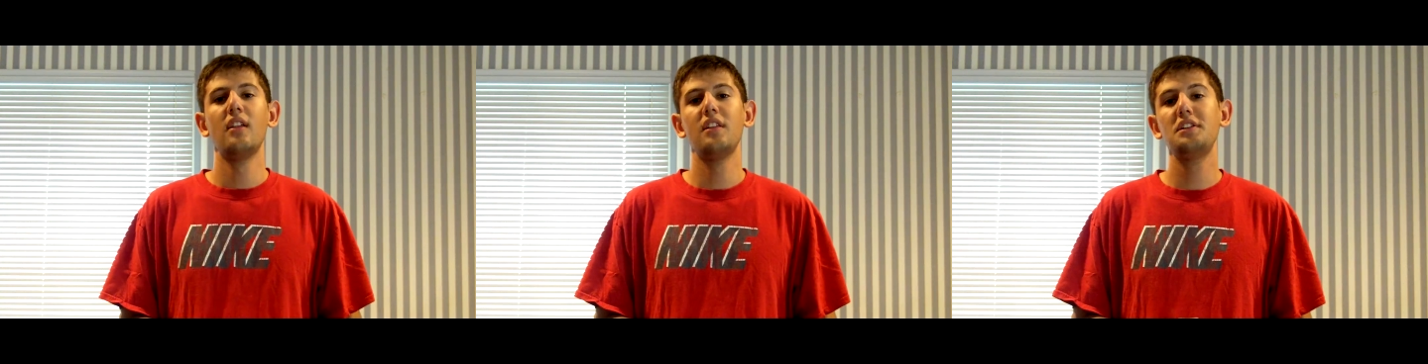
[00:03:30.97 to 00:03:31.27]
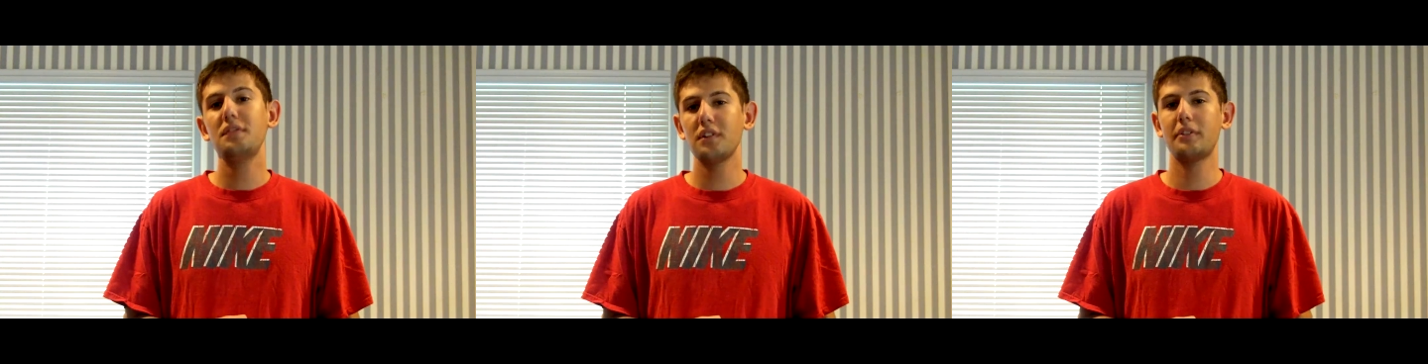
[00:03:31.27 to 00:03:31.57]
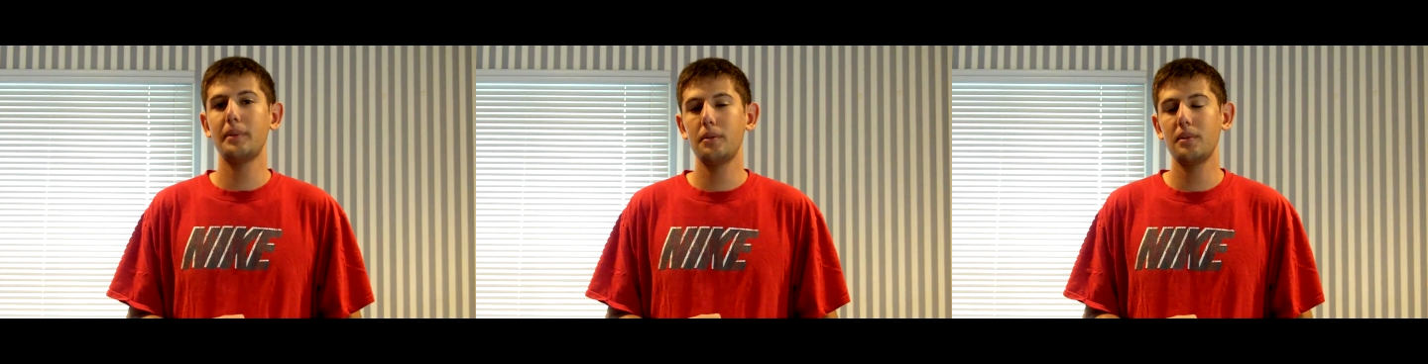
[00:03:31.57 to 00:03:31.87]
The
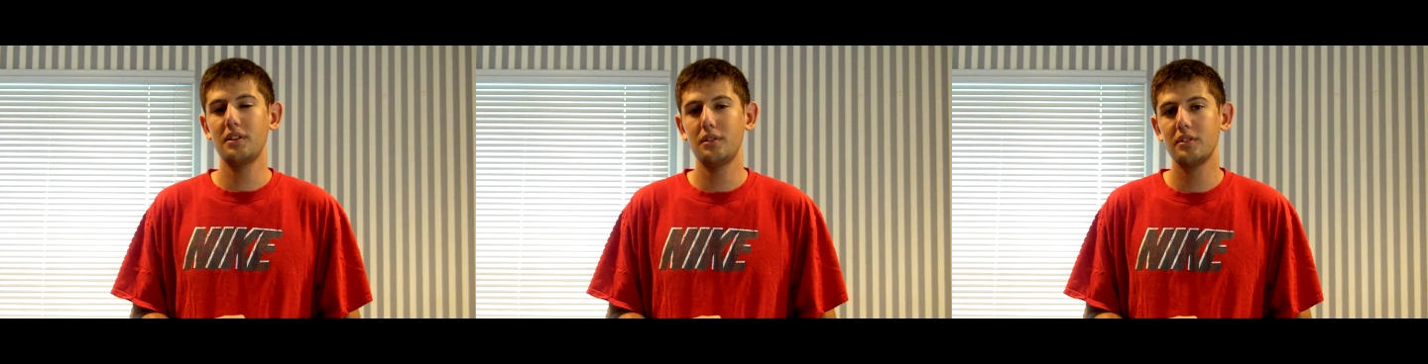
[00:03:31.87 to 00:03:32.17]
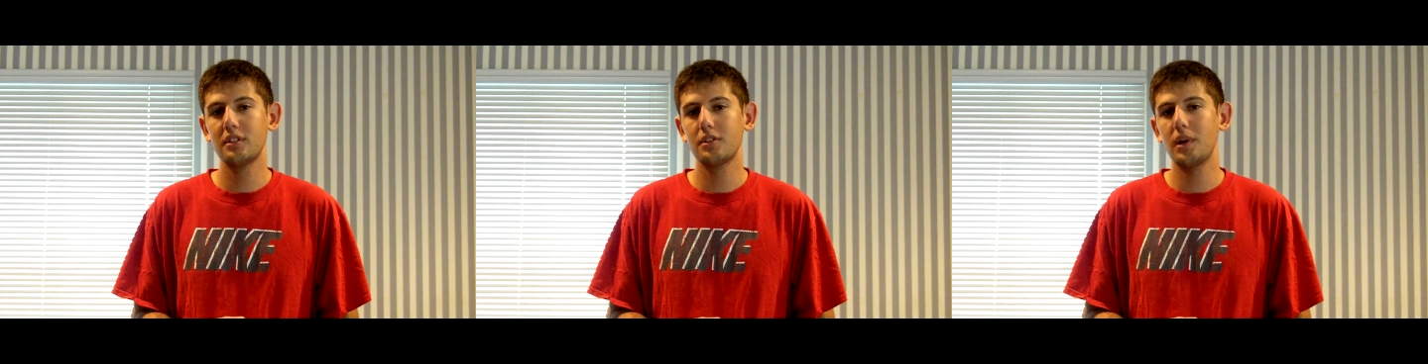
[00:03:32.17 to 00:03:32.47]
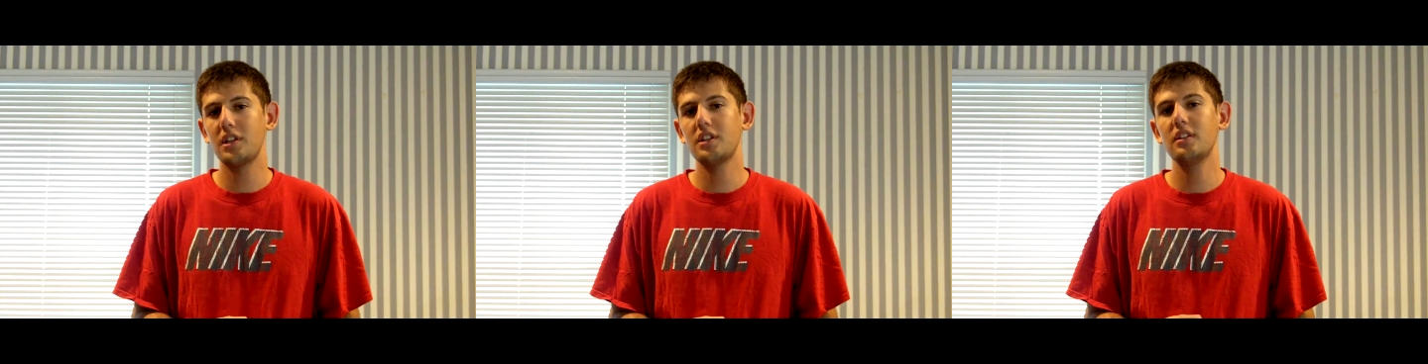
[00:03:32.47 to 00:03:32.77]
difference between these two
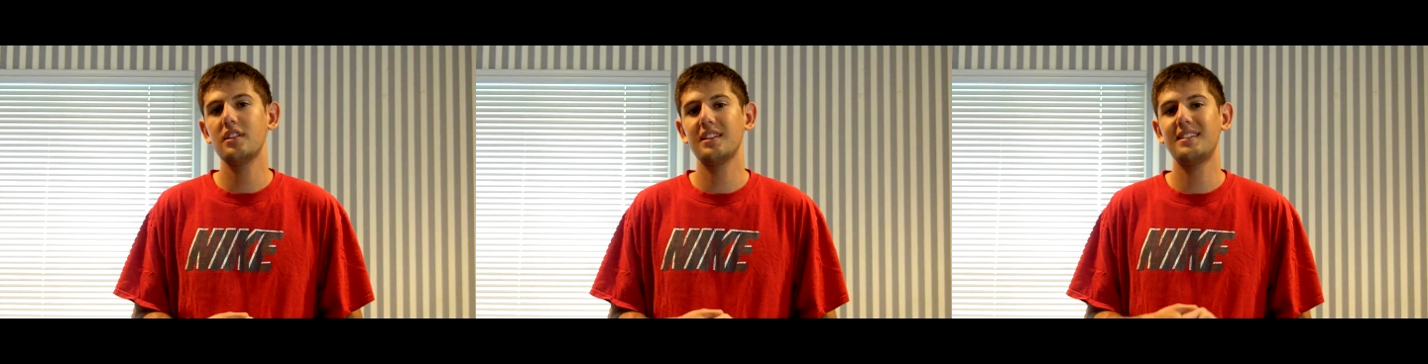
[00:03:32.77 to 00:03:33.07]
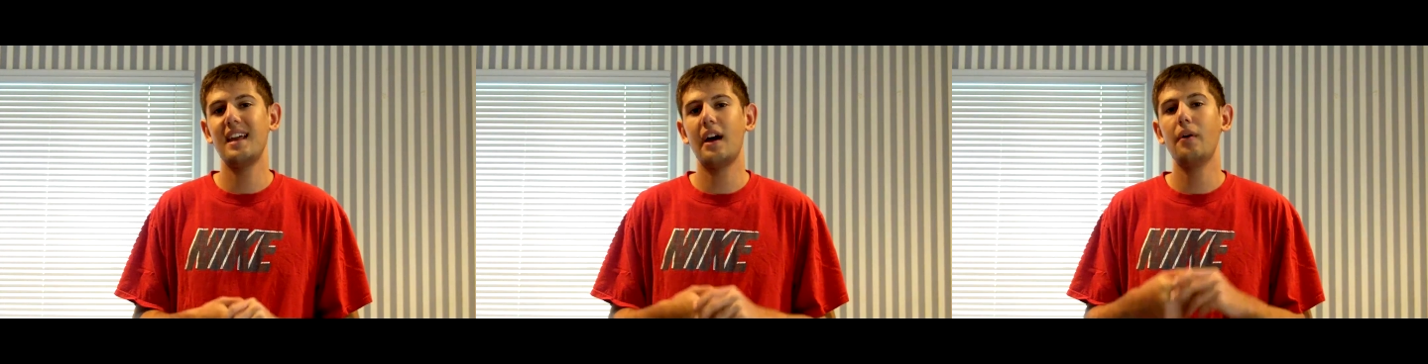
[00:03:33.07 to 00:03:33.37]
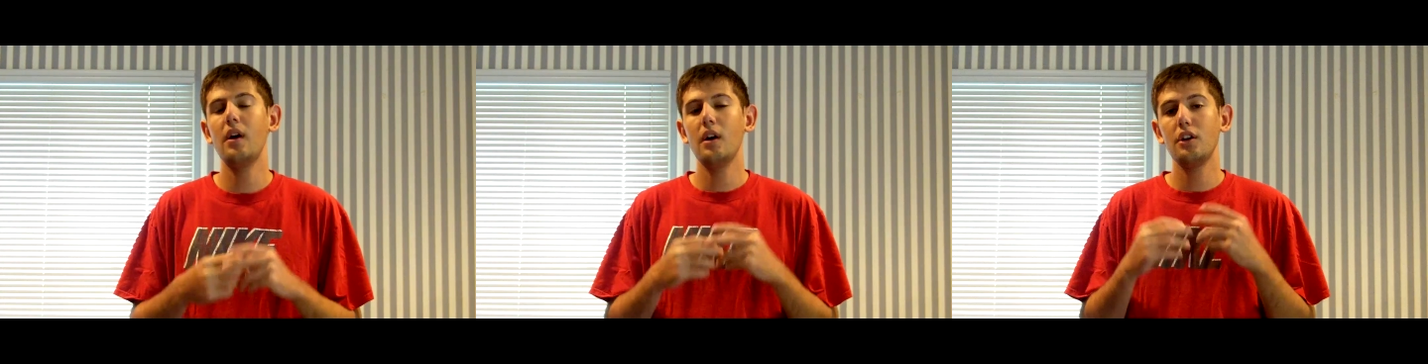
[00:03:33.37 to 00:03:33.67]
situations is
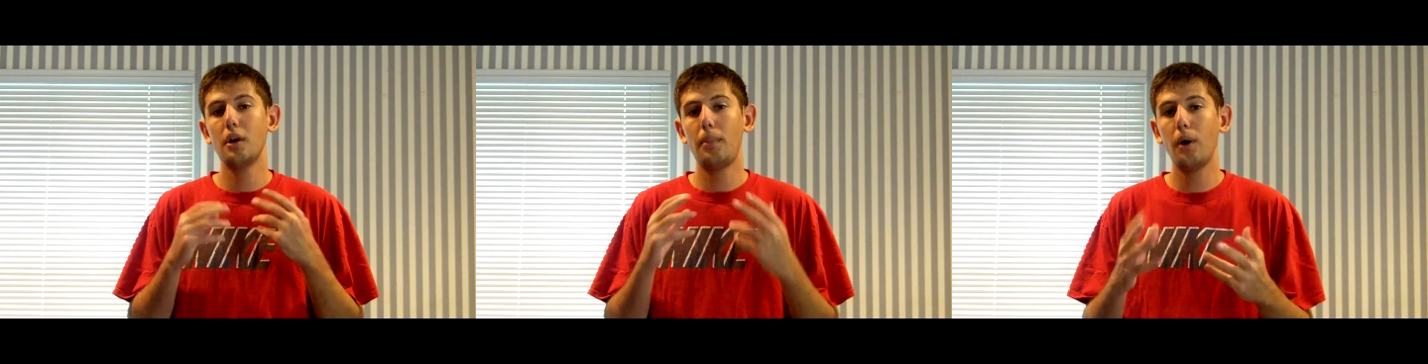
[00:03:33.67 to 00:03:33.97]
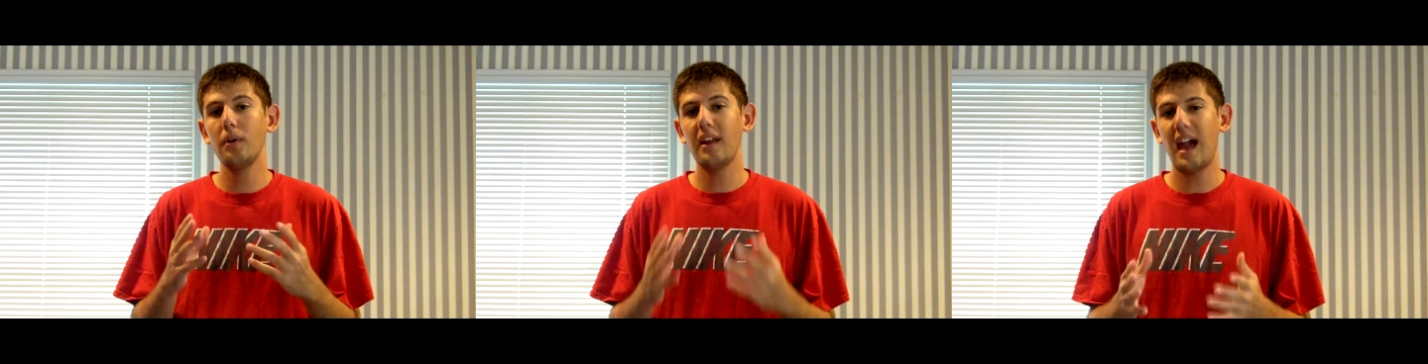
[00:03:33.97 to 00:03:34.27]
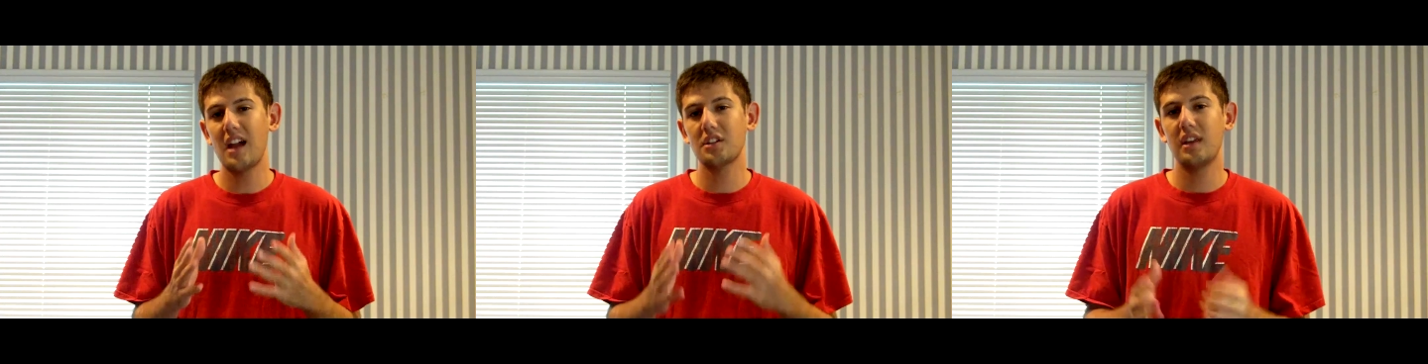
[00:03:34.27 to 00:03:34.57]
now your opponent
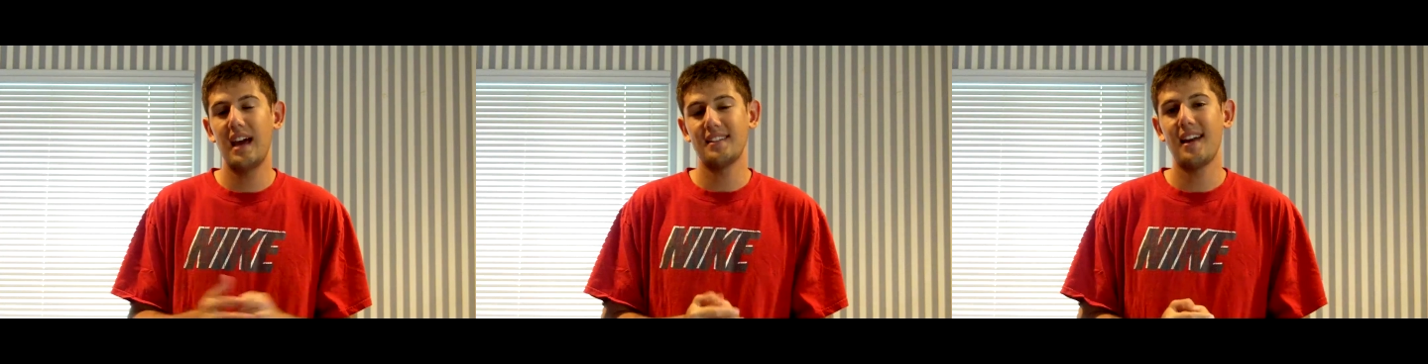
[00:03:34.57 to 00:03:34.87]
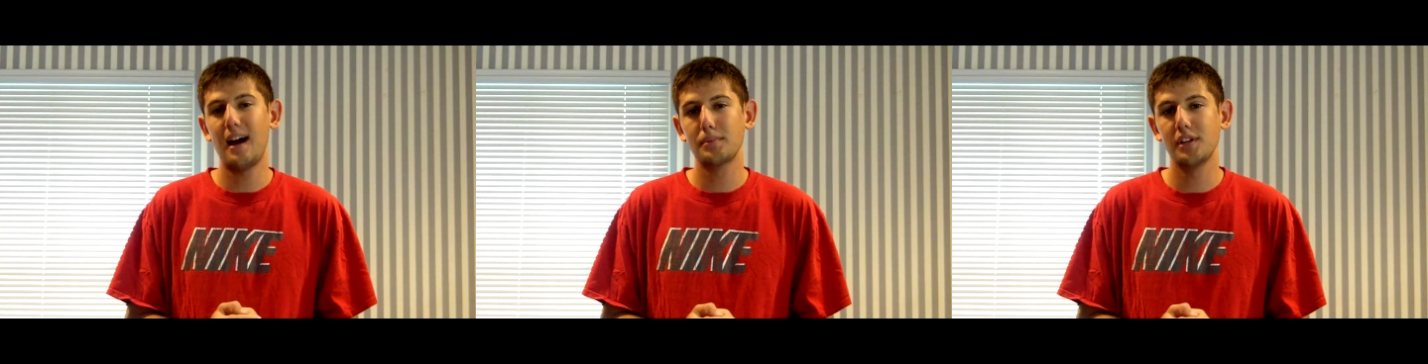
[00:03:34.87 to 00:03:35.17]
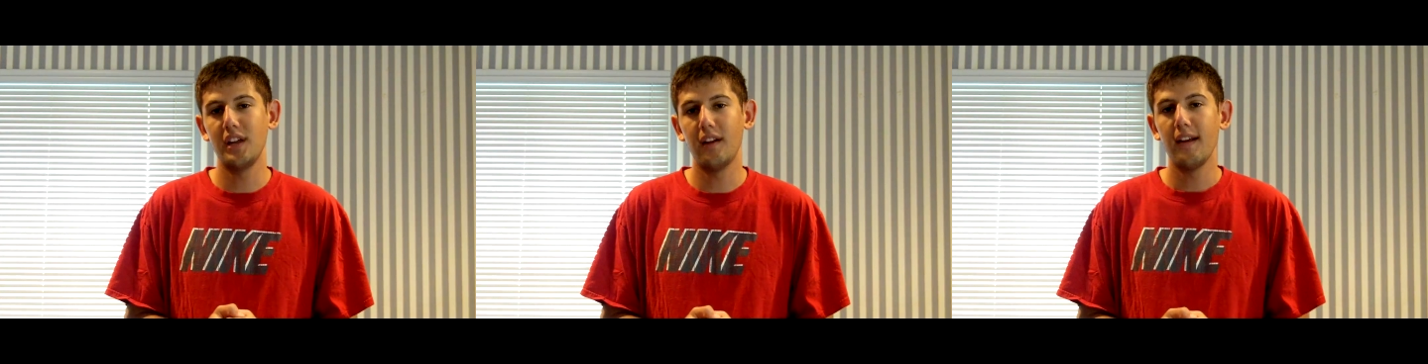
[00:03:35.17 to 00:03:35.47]
actually has an
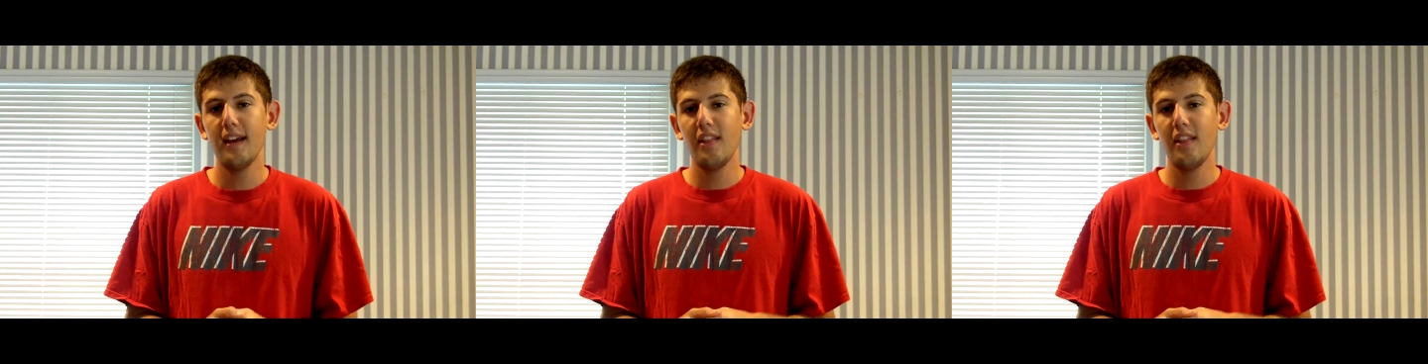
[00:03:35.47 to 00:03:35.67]
option here.